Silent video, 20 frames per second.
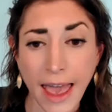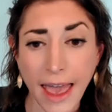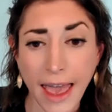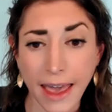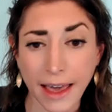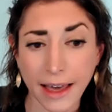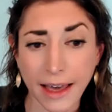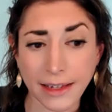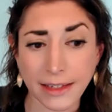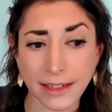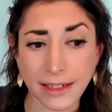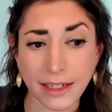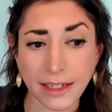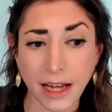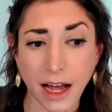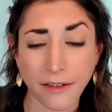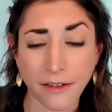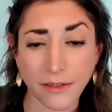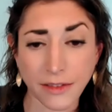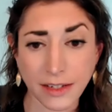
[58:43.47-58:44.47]
And
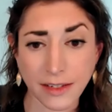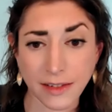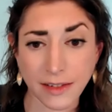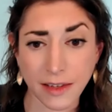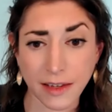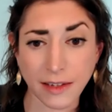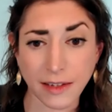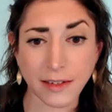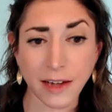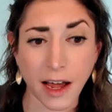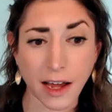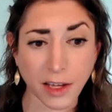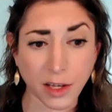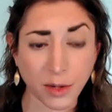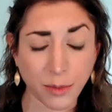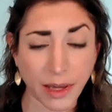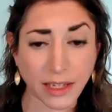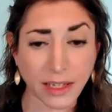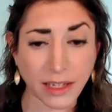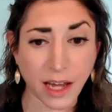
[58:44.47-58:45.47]
obviously
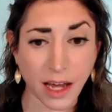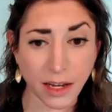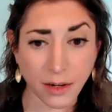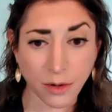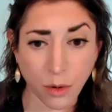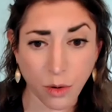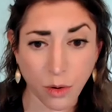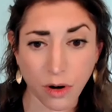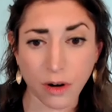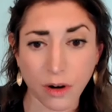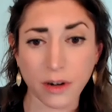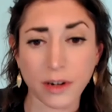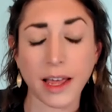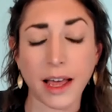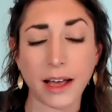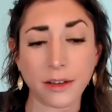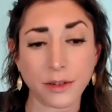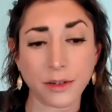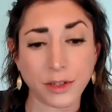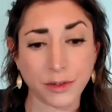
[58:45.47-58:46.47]
documate.org,
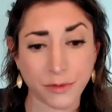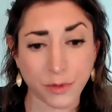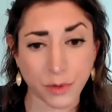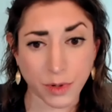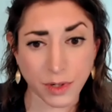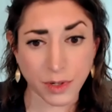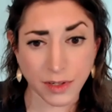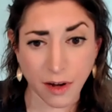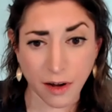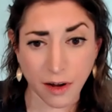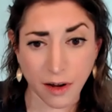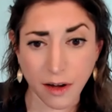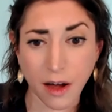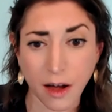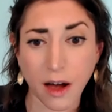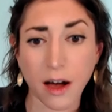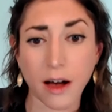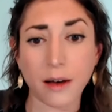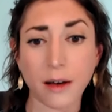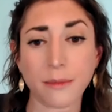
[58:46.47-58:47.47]

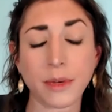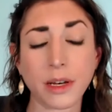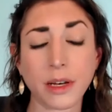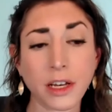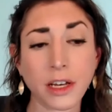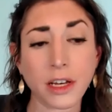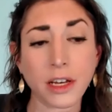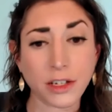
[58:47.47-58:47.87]
hellodivorce.com.